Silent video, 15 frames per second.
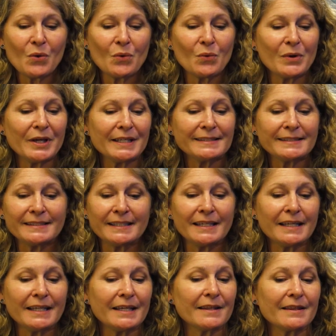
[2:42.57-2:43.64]
We
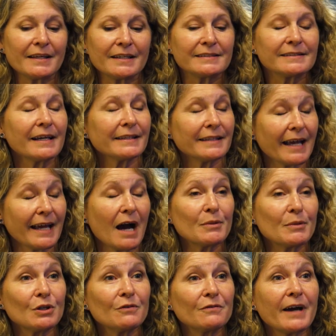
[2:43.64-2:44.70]
see things like the
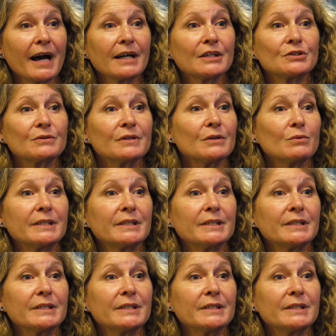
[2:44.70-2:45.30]
Capital Factory.